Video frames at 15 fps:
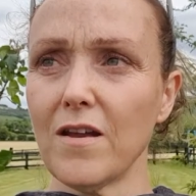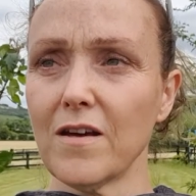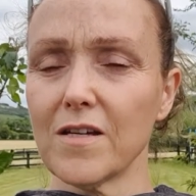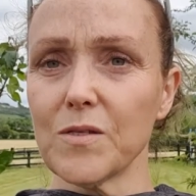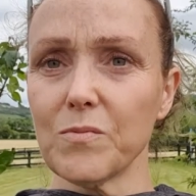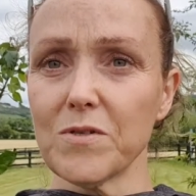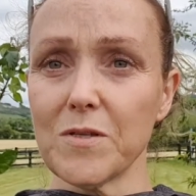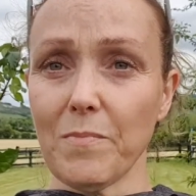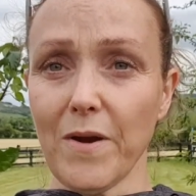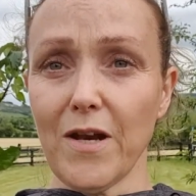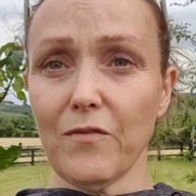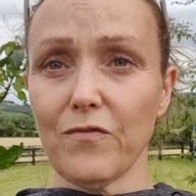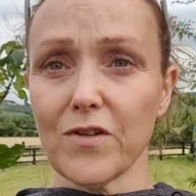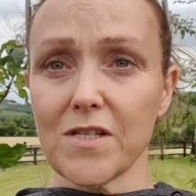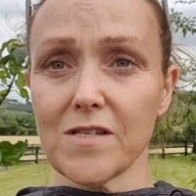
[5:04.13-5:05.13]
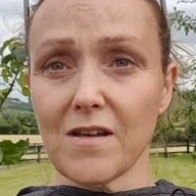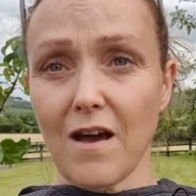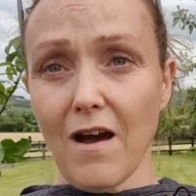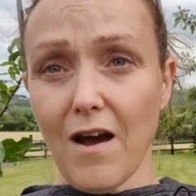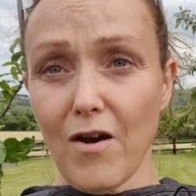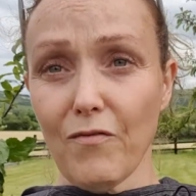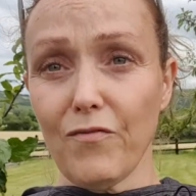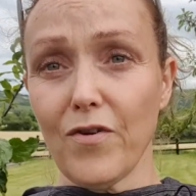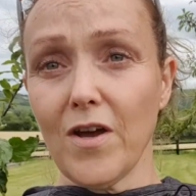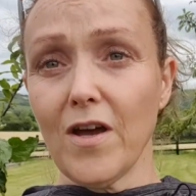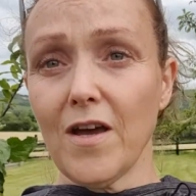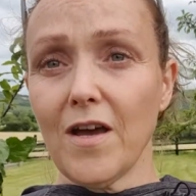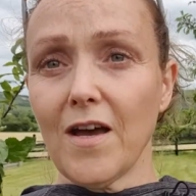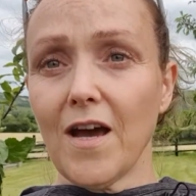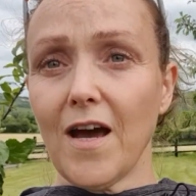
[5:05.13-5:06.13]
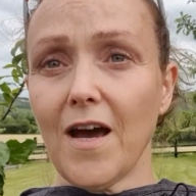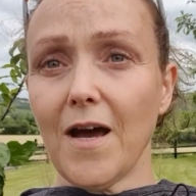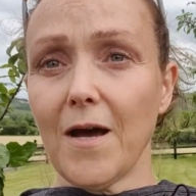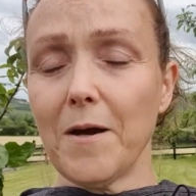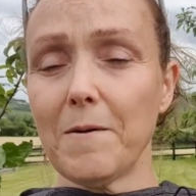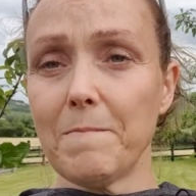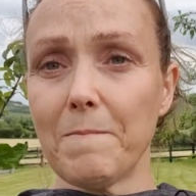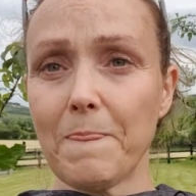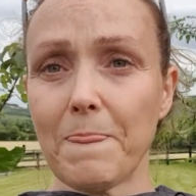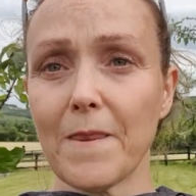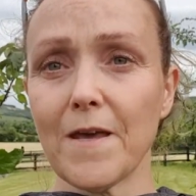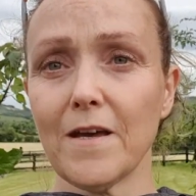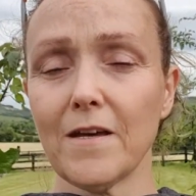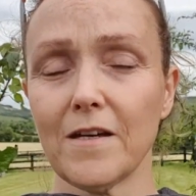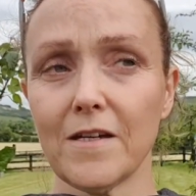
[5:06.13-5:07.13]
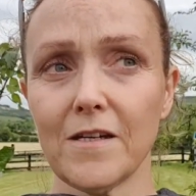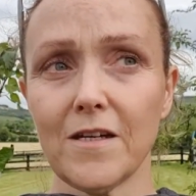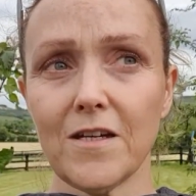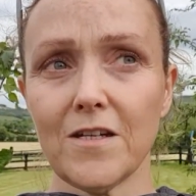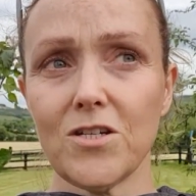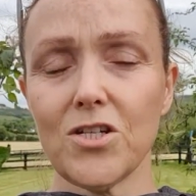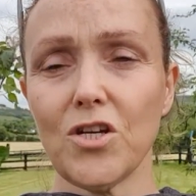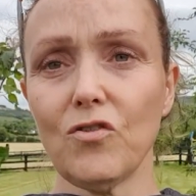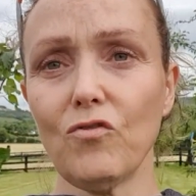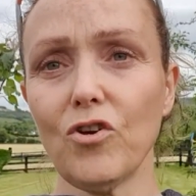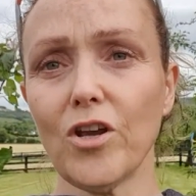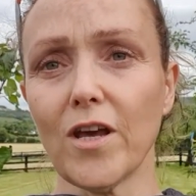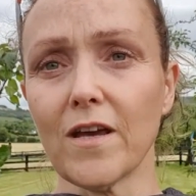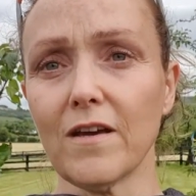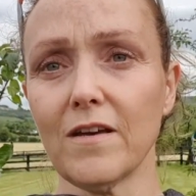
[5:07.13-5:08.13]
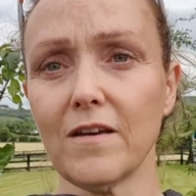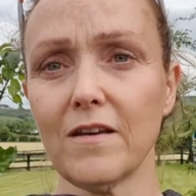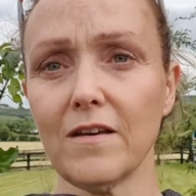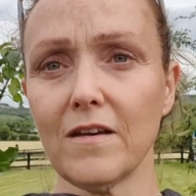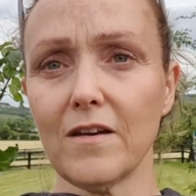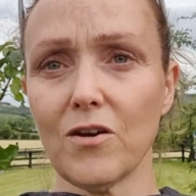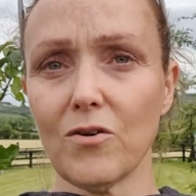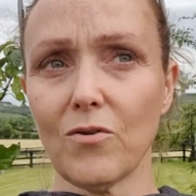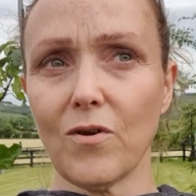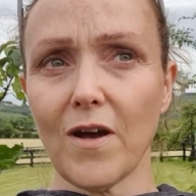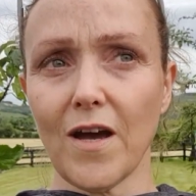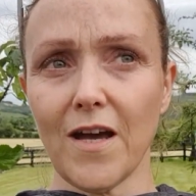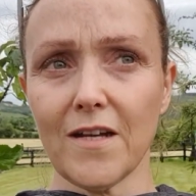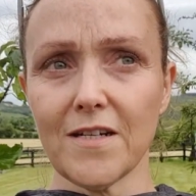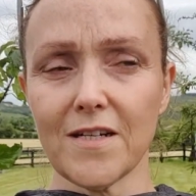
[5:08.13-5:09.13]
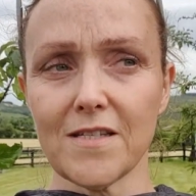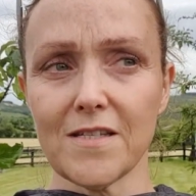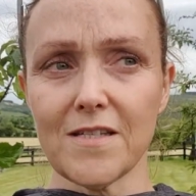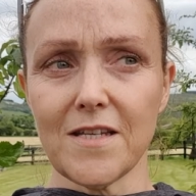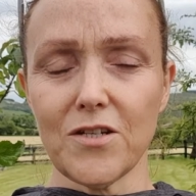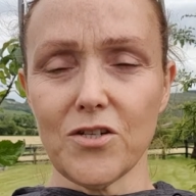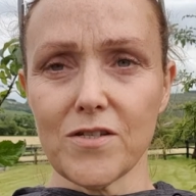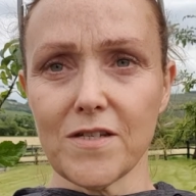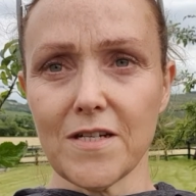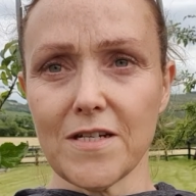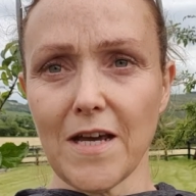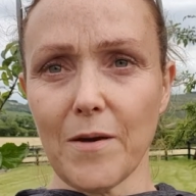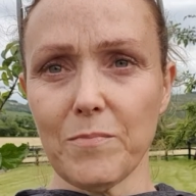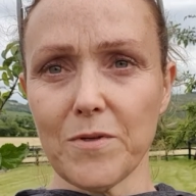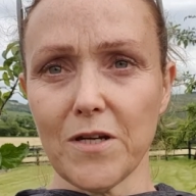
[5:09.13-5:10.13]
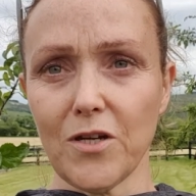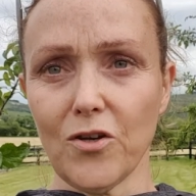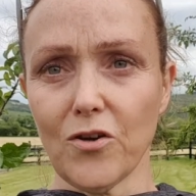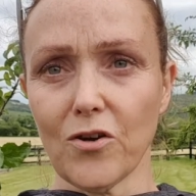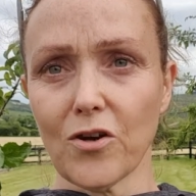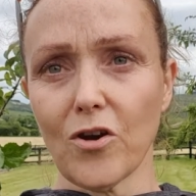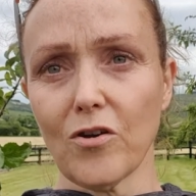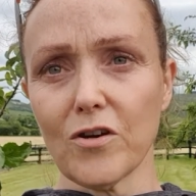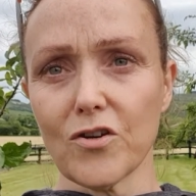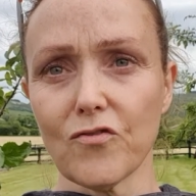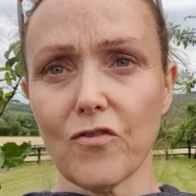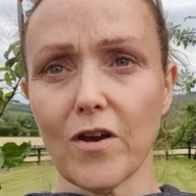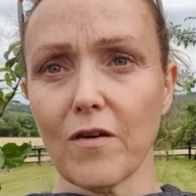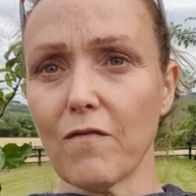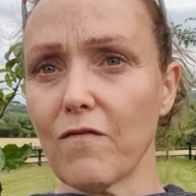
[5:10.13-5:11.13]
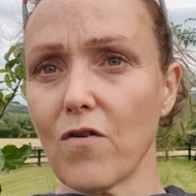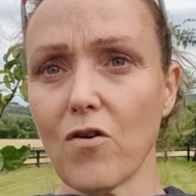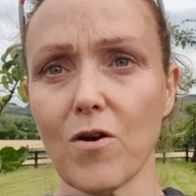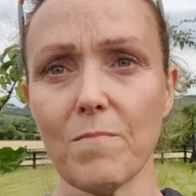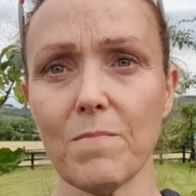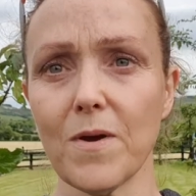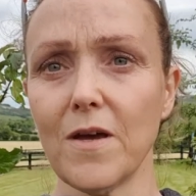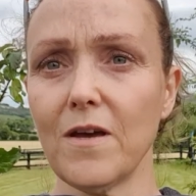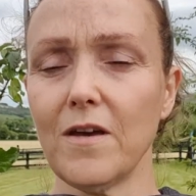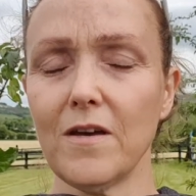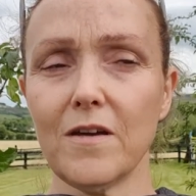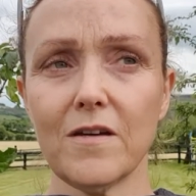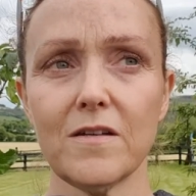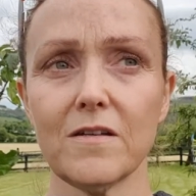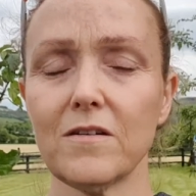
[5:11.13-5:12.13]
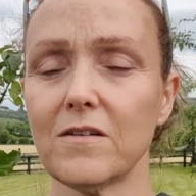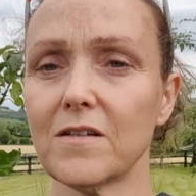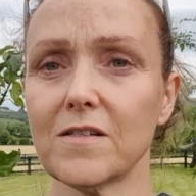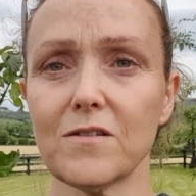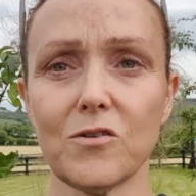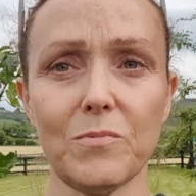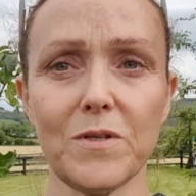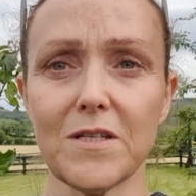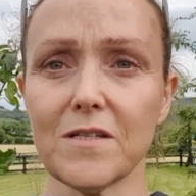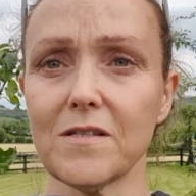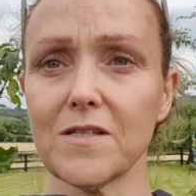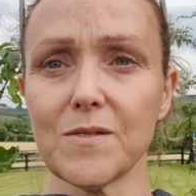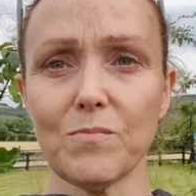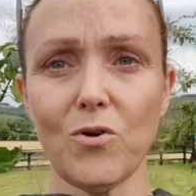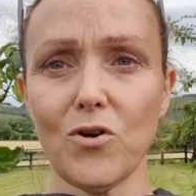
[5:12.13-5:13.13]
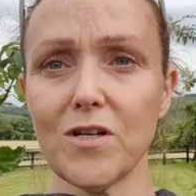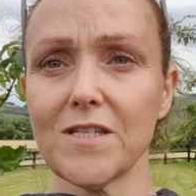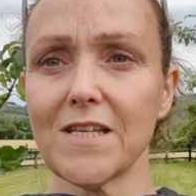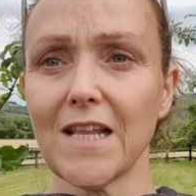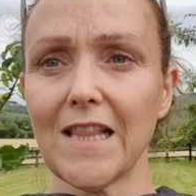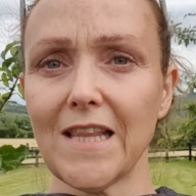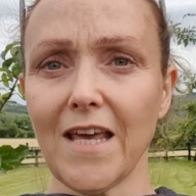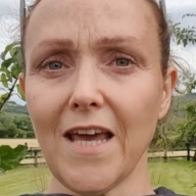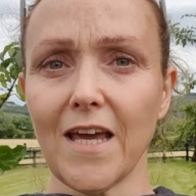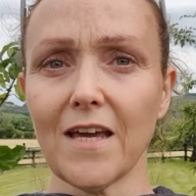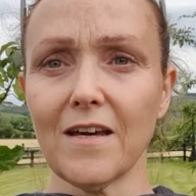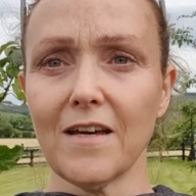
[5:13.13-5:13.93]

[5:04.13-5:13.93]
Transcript: I suppose, the benefits of um, chi running, and as I said, just adapting your current running form. This could be the smallest little thing.